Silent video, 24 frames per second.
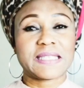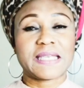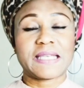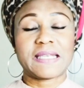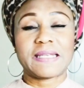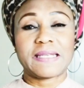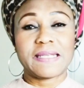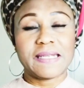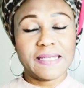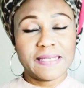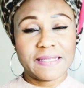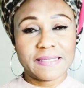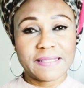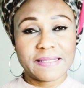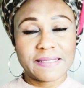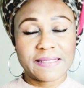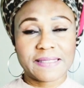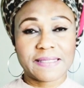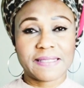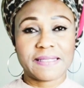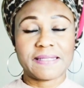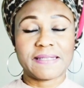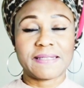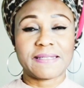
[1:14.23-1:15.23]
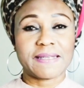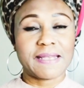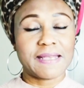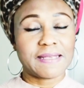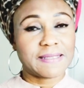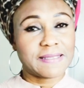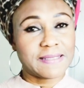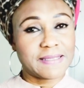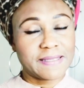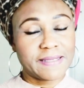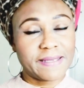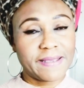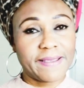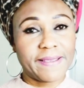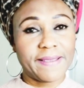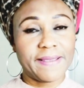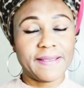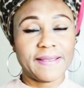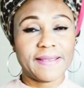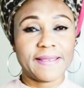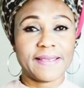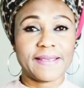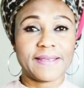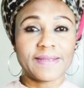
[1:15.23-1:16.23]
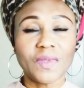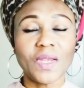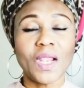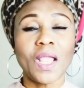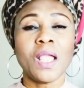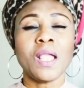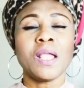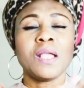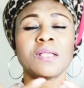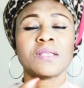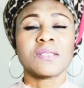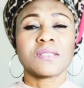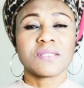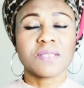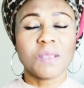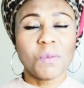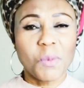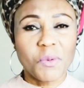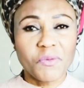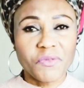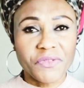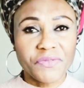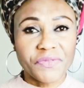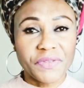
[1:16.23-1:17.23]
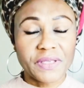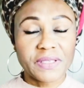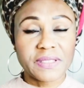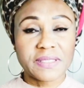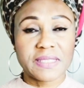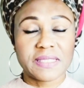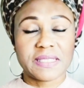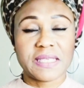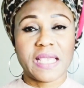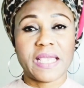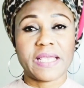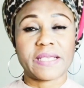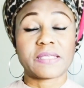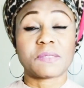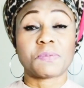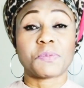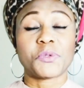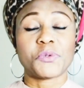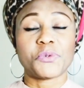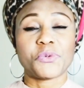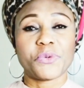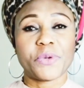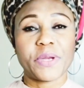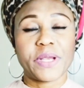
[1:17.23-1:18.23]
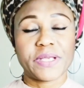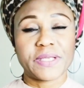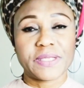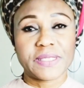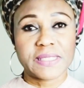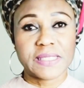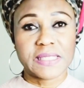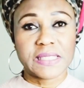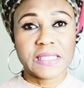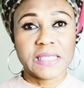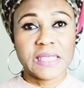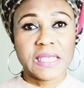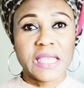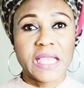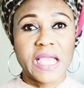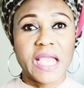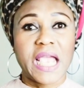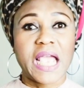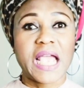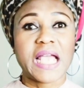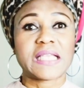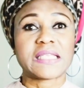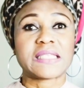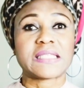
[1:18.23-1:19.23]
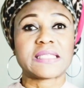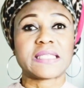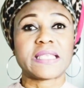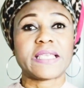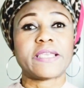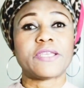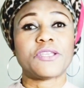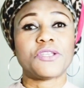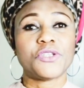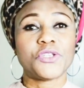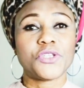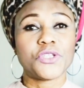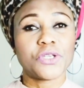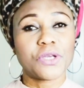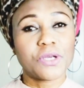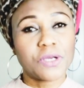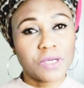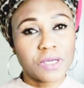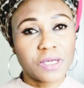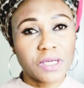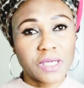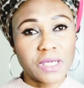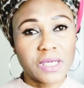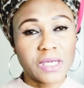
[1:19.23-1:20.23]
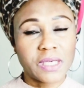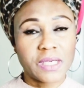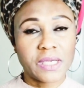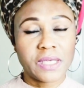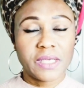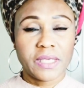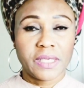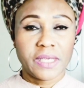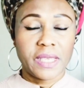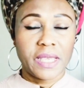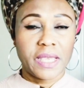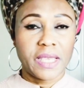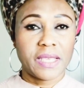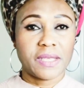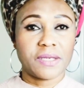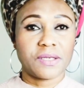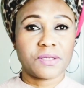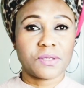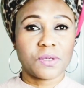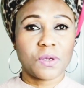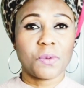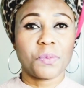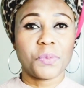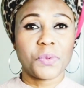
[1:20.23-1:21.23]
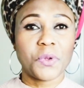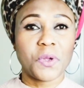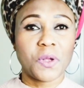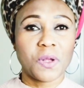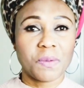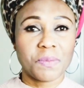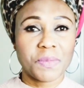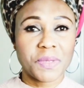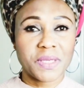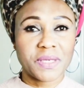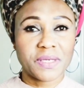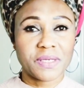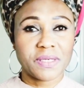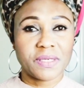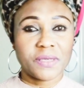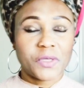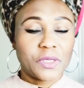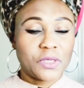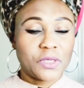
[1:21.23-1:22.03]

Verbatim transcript: I learned last year and some of the things that I experienced as a young and upcoming